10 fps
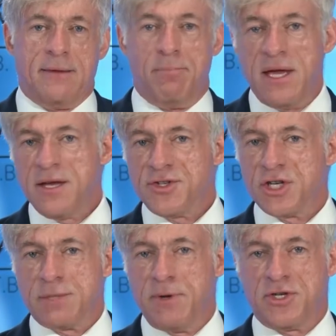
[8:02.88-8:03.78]
Being
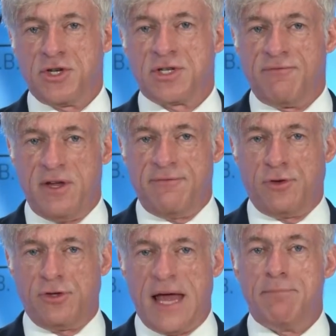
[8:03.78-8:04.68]
suspicious of
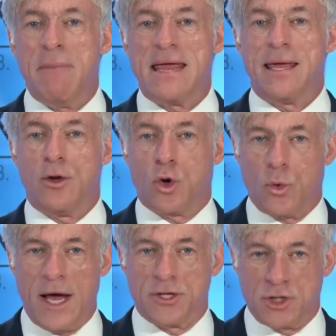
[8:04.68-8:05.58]
evil and making
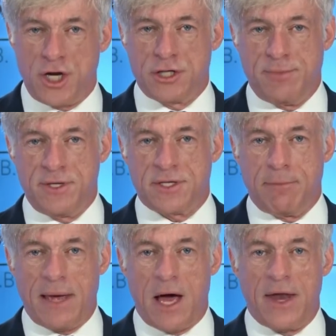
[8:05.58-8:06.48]
correct judgments
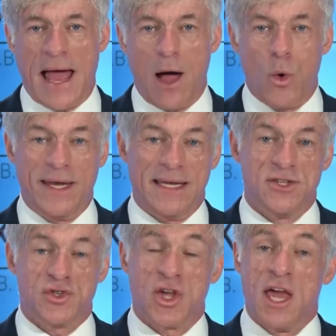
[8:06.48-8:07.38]
about how it
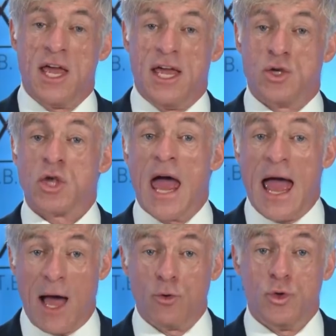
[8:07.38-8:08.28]
is
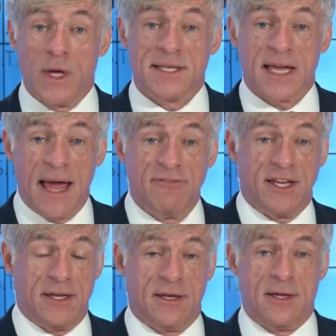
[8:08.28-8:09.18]
how you get to
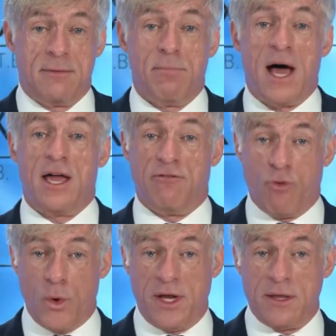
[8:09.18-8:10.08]
heaven, by
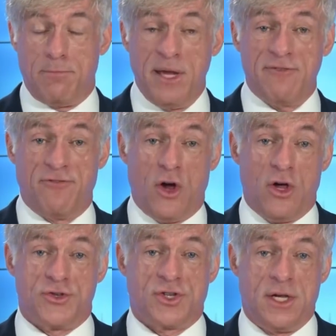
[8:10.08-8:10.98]
avoiding the
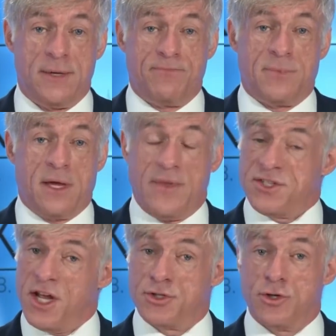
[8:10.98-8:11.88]
pitfalls. And
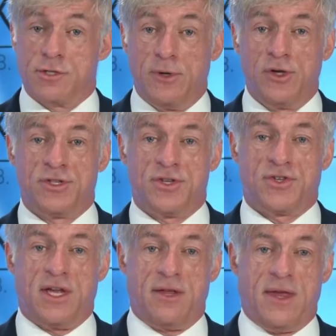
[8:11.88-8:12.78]
that's not Church Militant
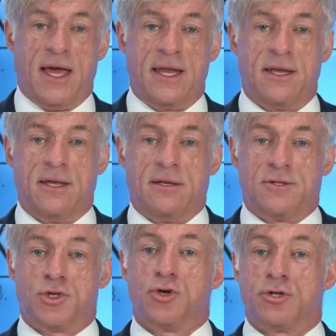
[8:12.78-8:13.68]
saying that.
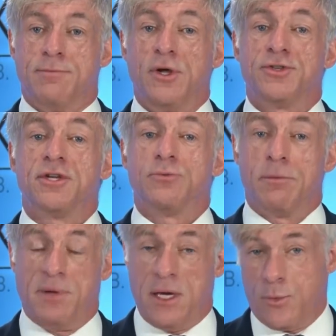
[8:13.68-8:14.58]
It's Church Militant
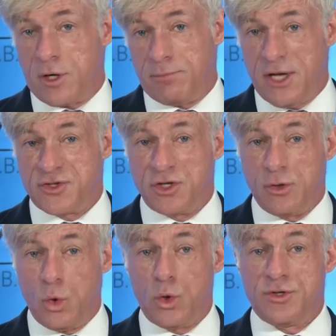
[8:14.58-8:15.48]
repeating what our Blessed
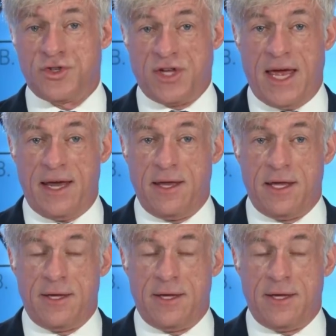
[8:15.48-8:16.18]
Lord said.